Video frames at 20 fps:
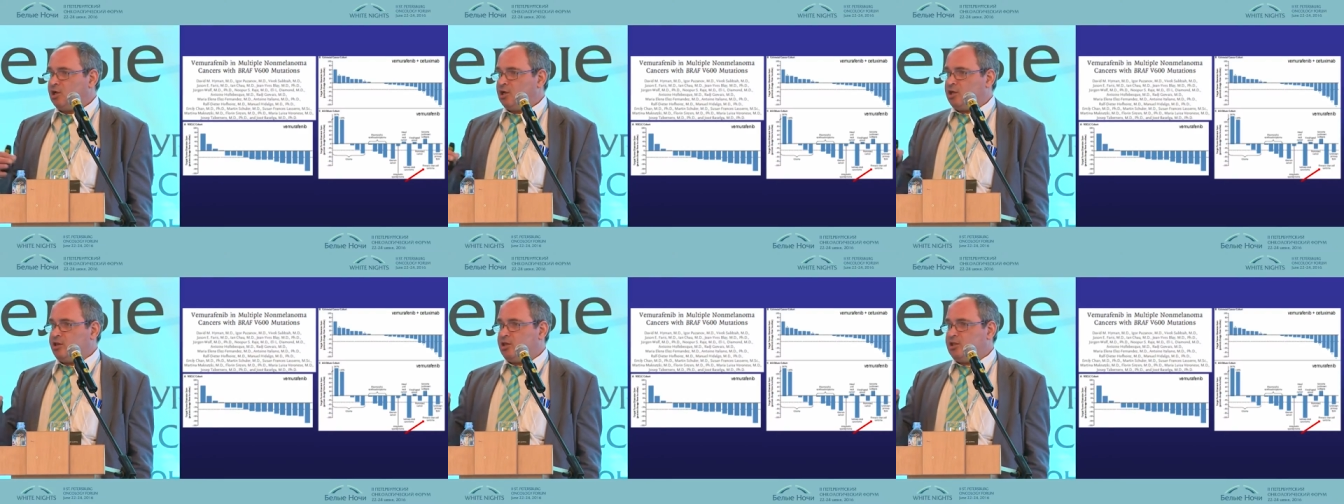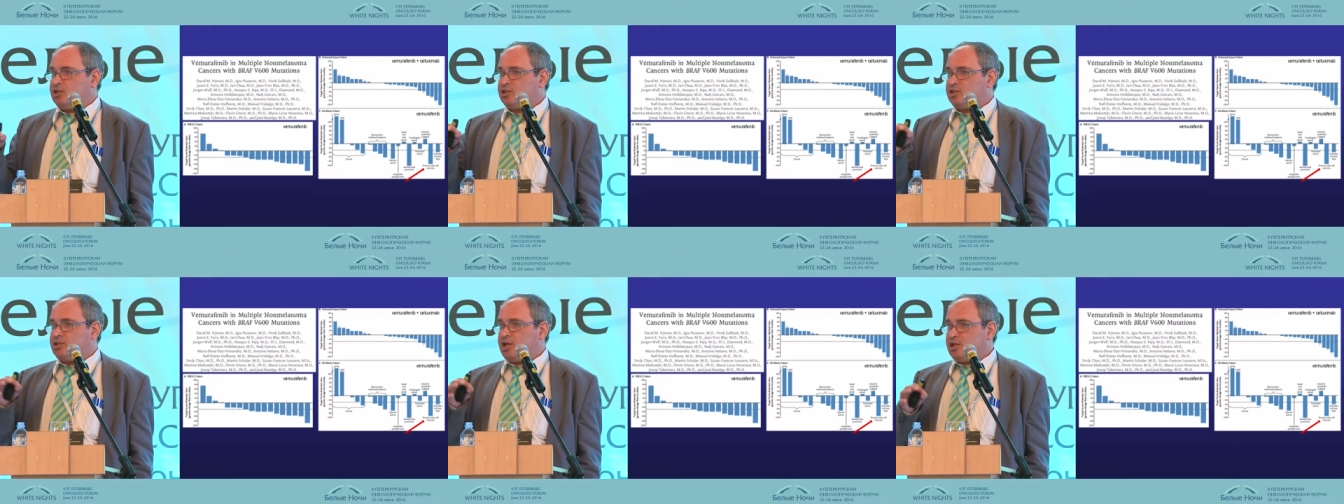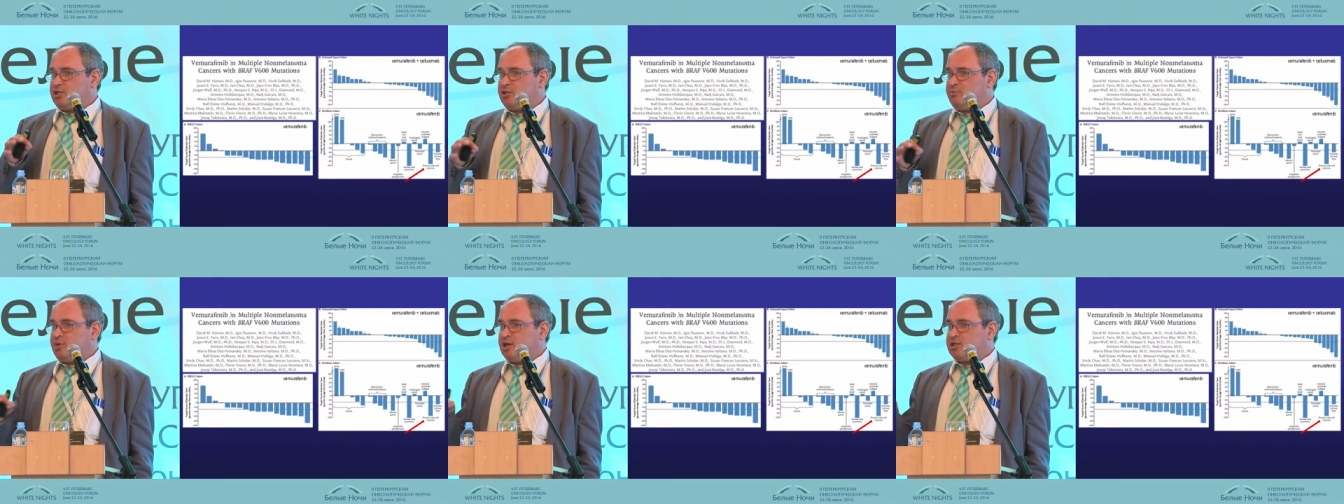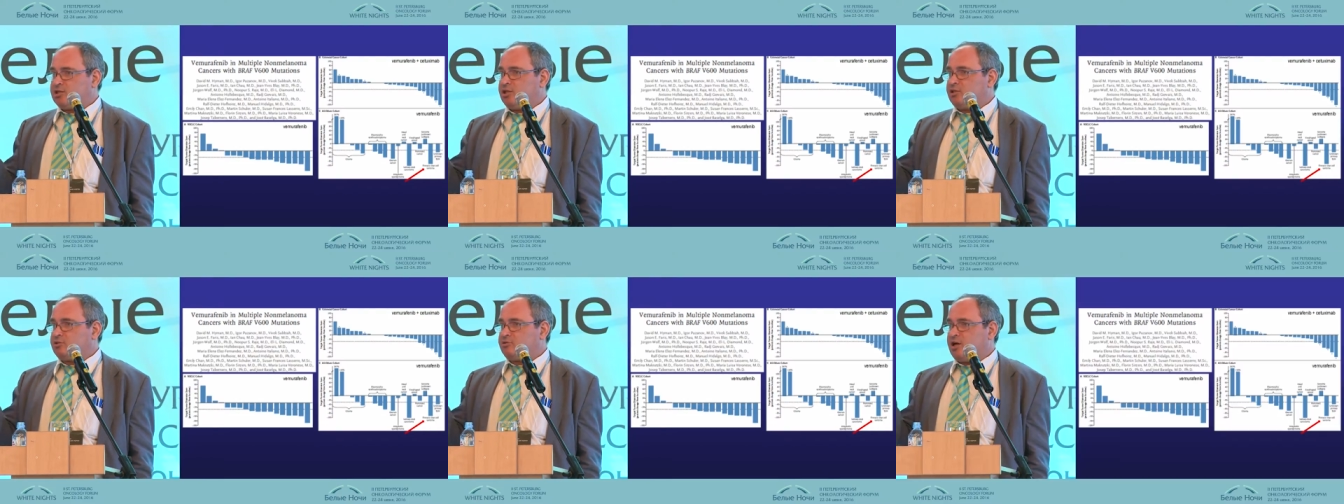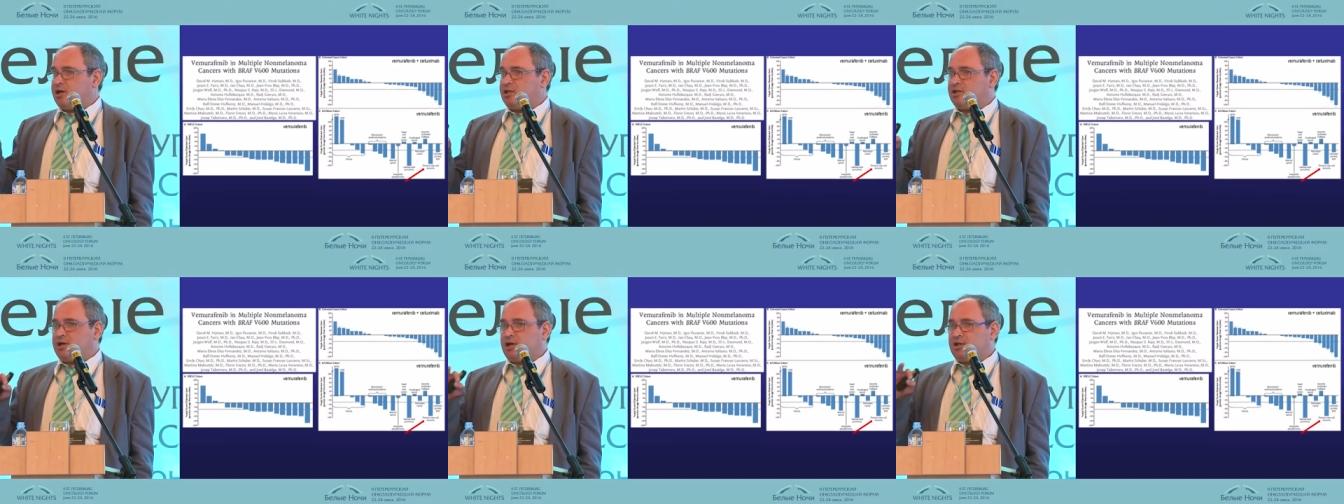the study basket
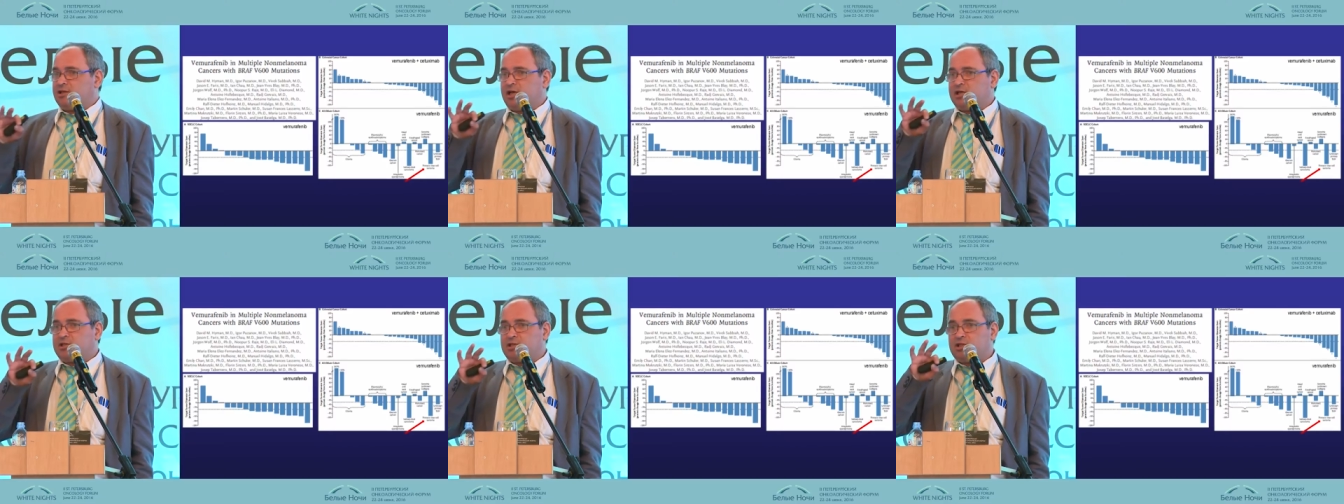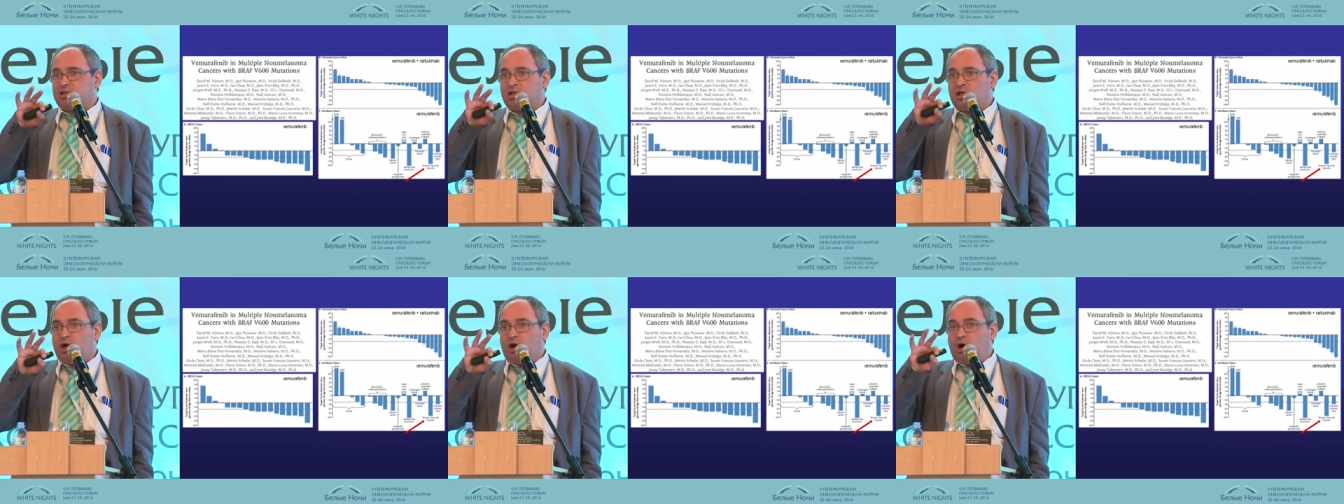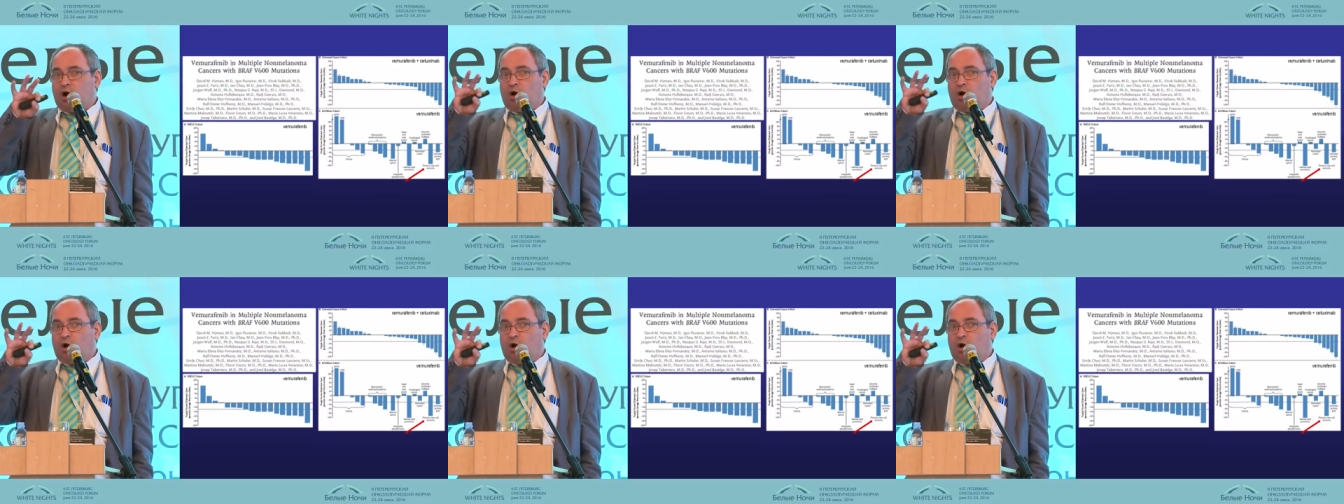trial collected